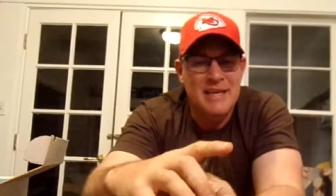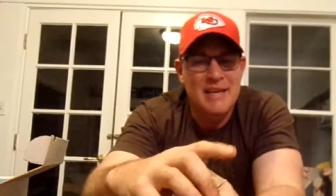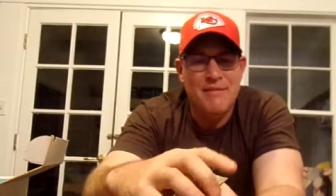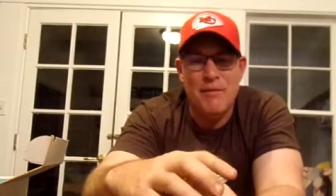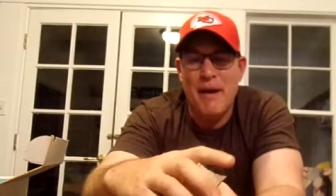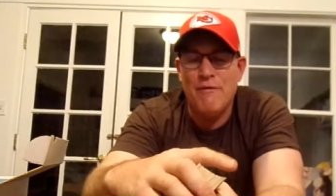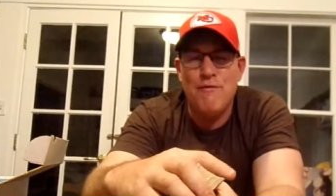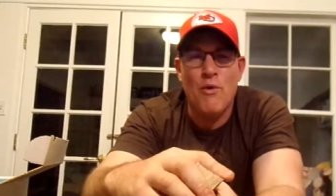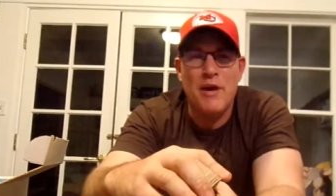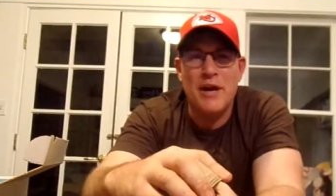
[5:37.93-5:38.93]
for about
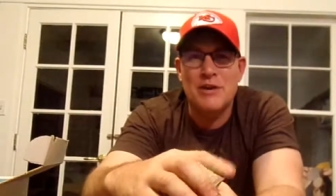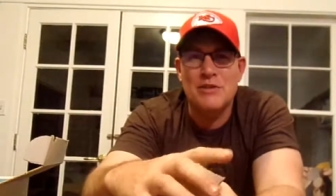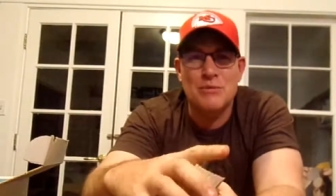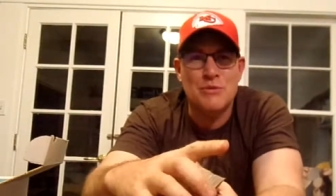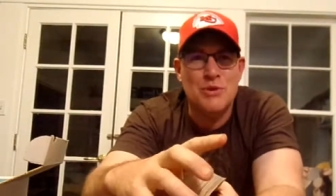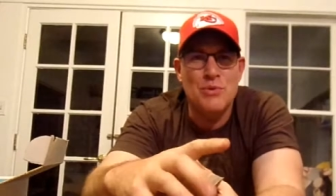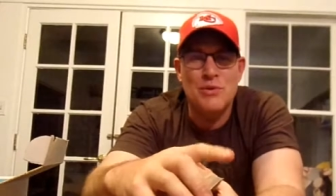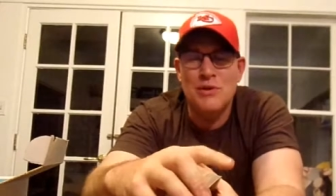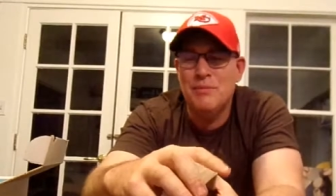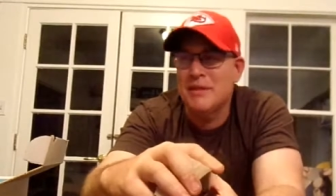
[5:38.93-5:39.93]
4 years it was
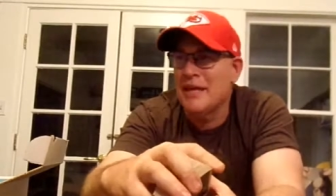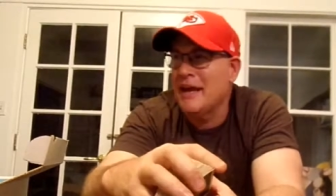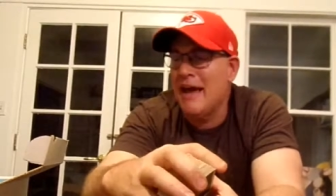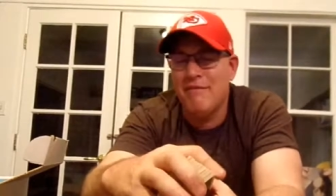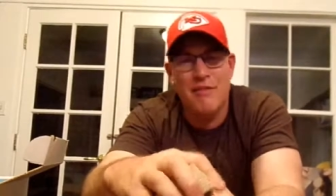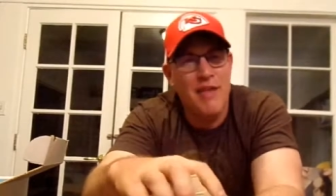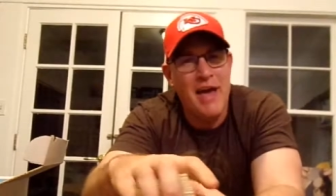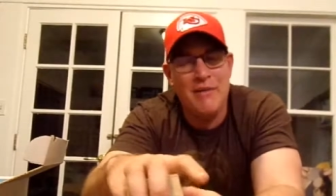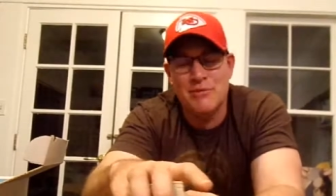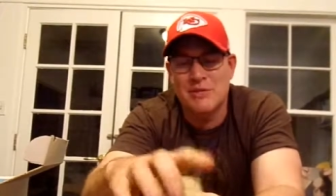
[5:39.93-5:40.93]
cool, but then after
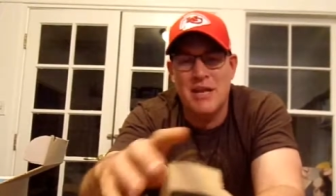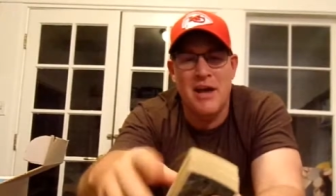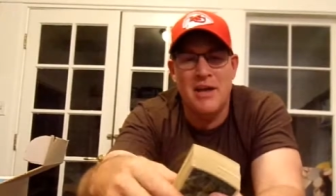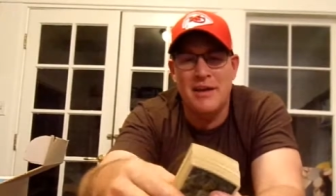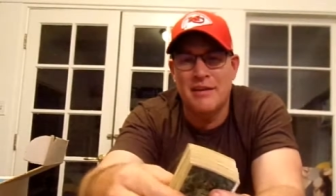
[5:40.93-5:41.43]
that it was done,